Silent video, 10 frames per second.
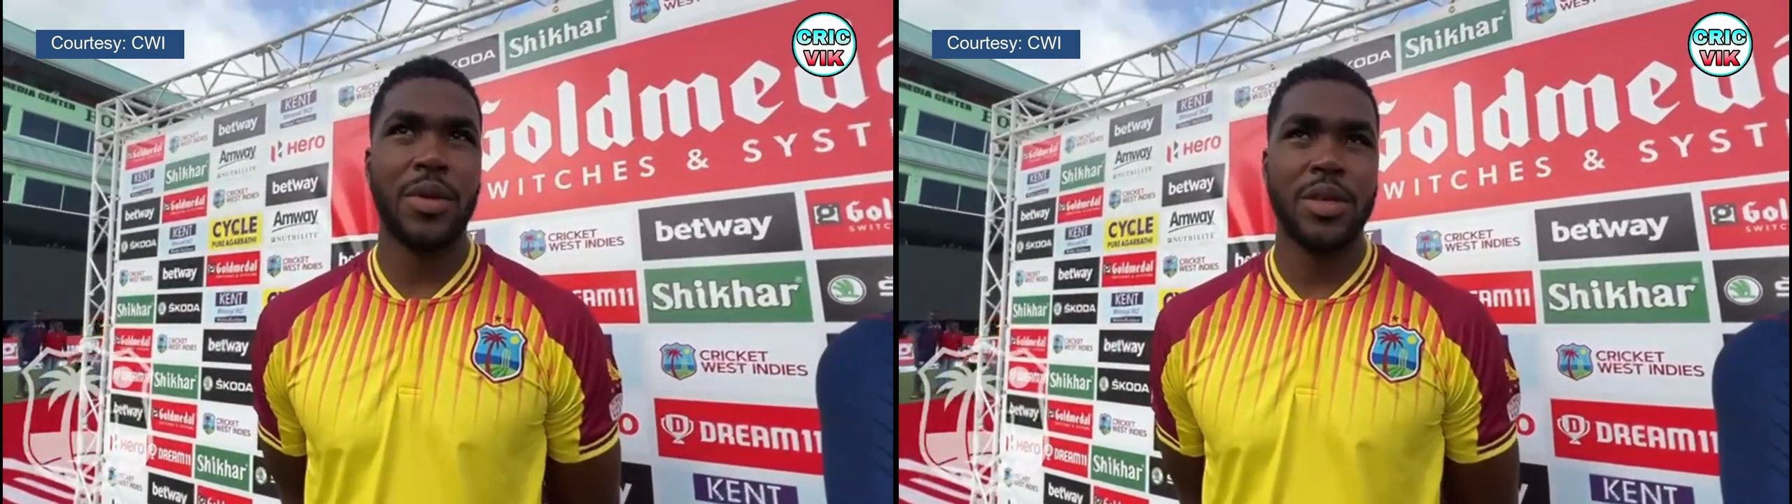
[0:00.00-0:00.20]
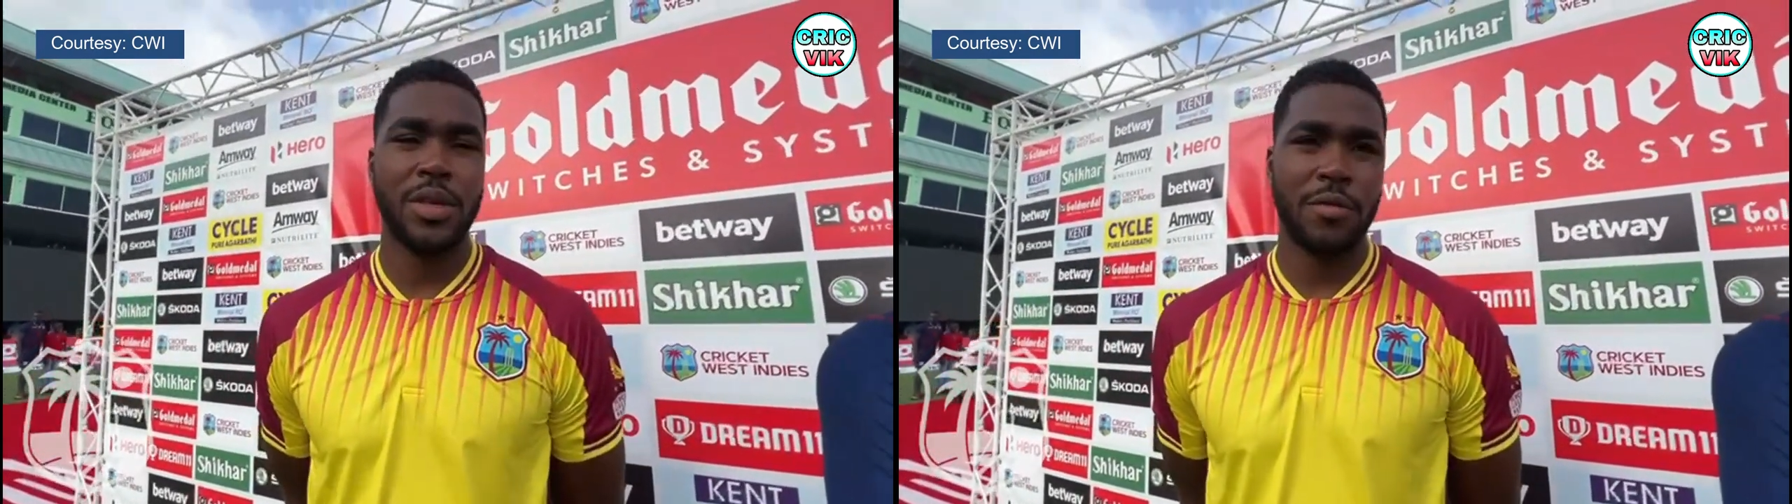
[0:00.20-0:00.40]

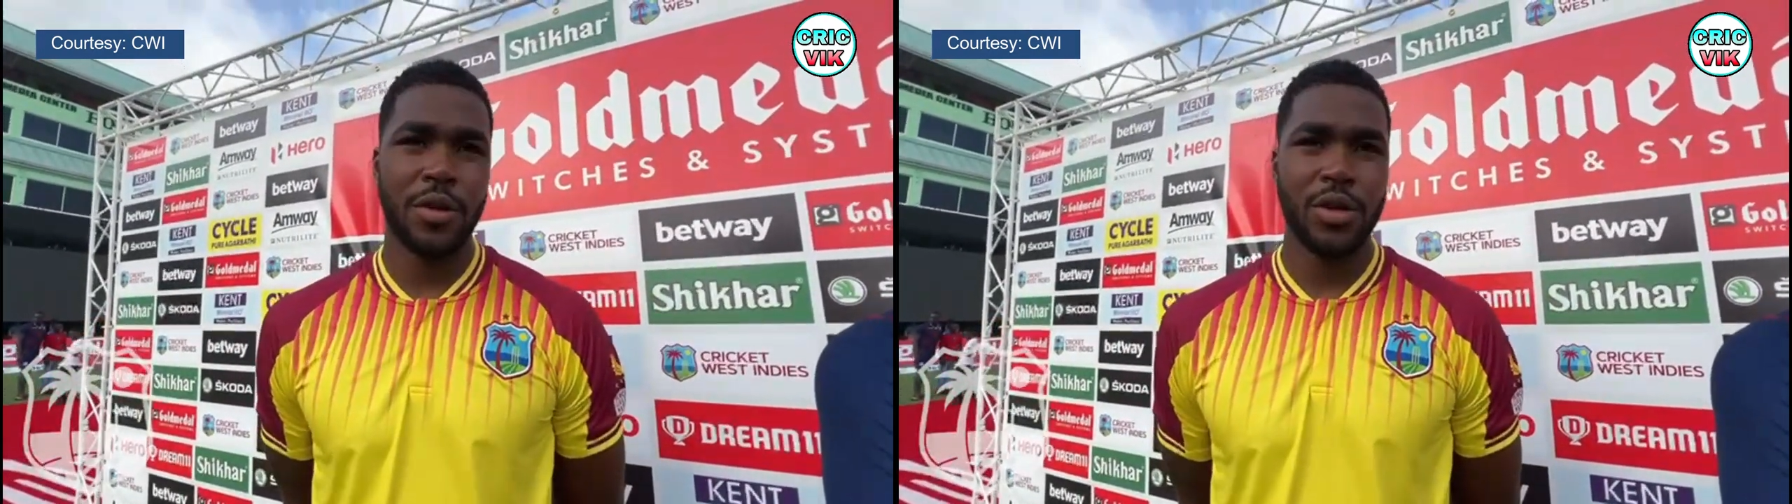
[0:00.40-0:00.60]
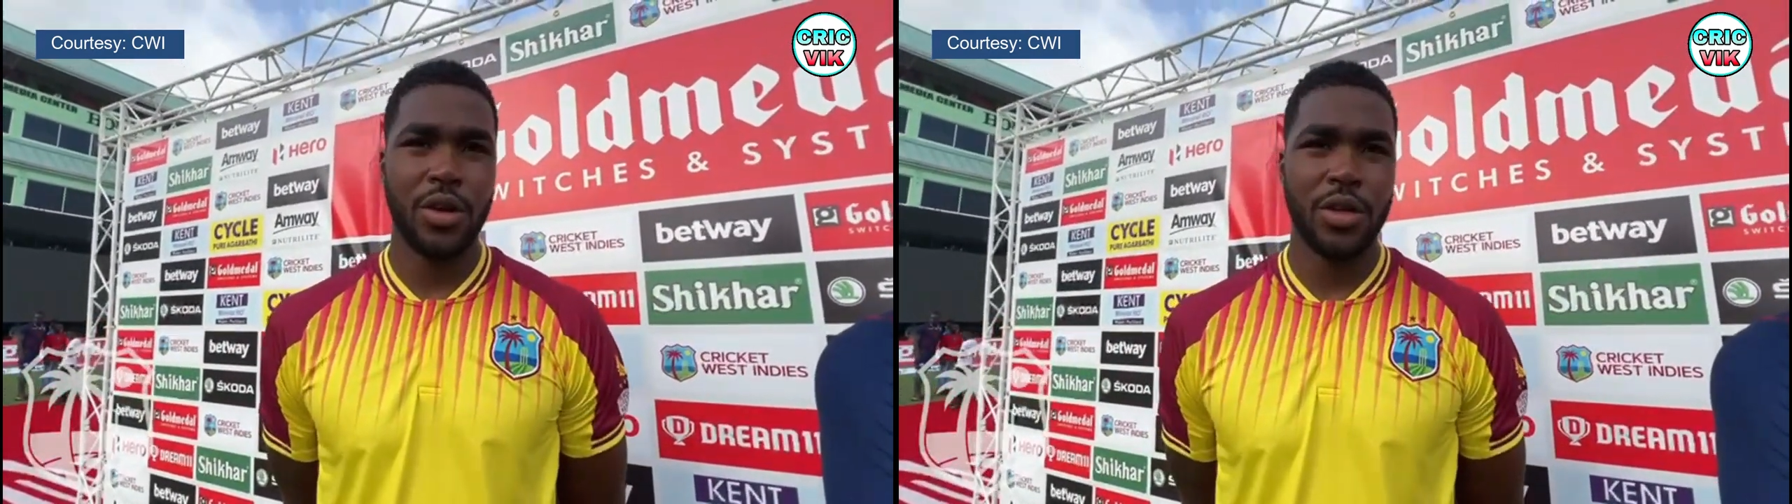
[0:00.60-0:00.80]
plays
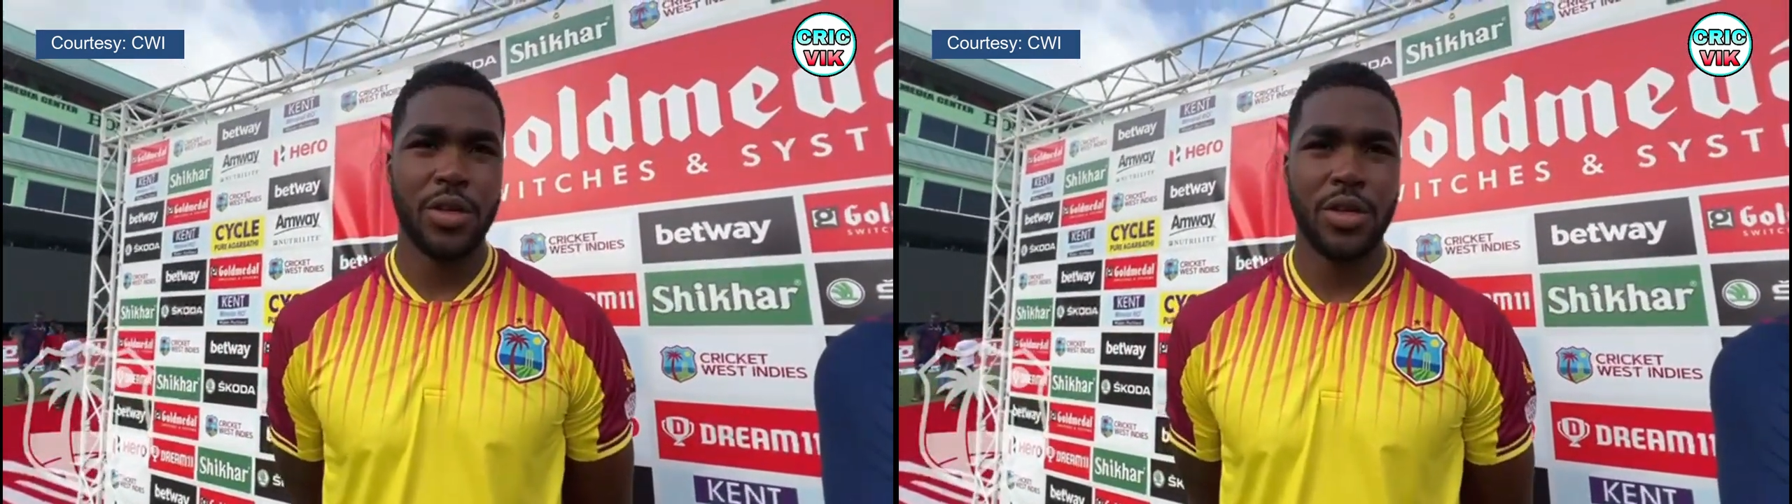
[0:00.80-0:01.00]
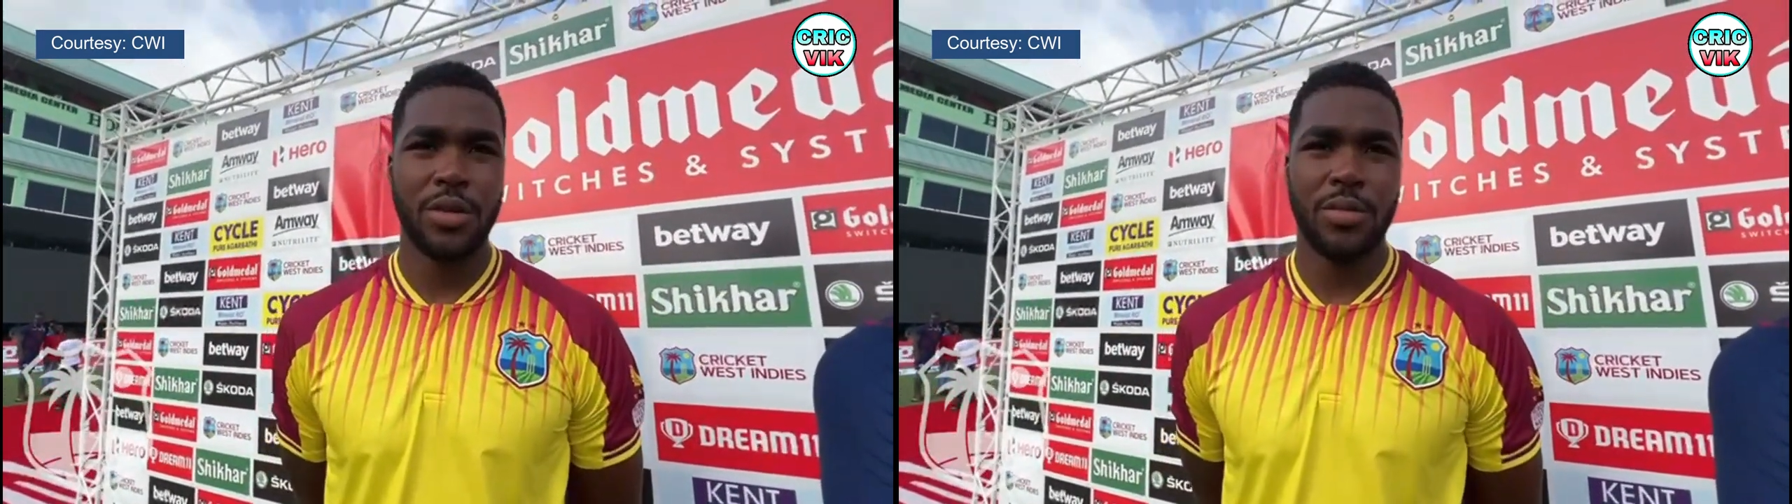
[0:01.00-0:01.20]
different
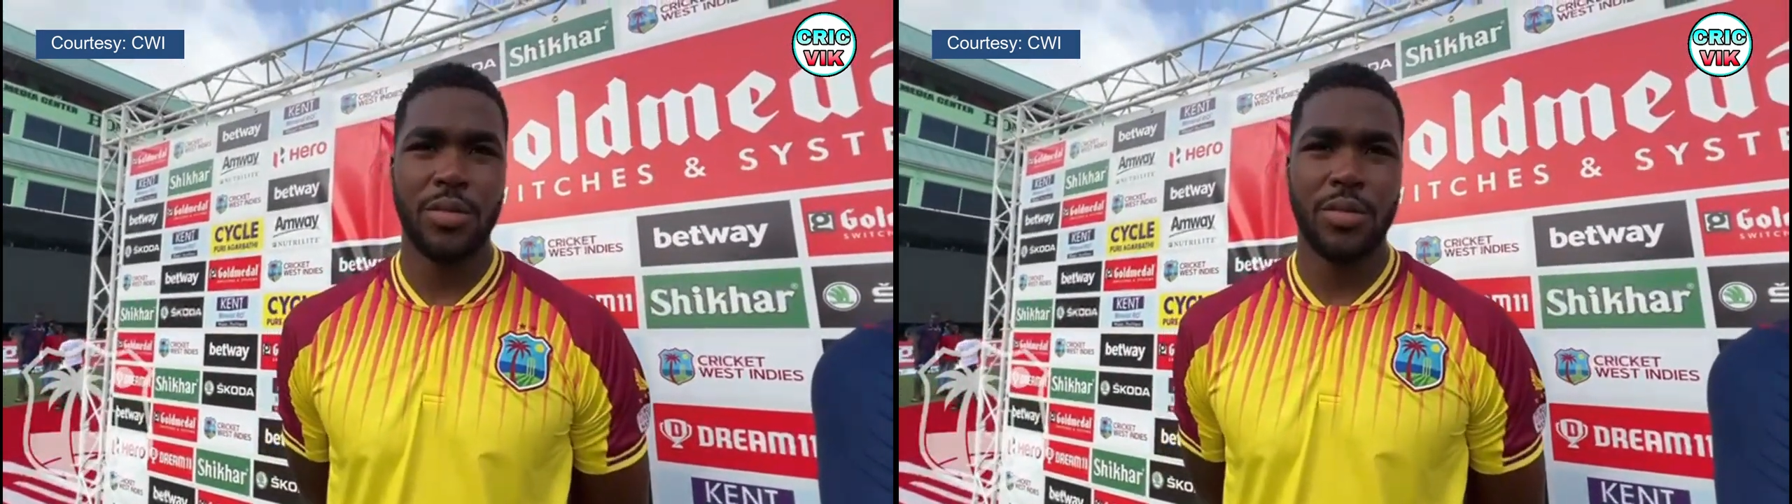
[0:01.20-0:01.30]
shots.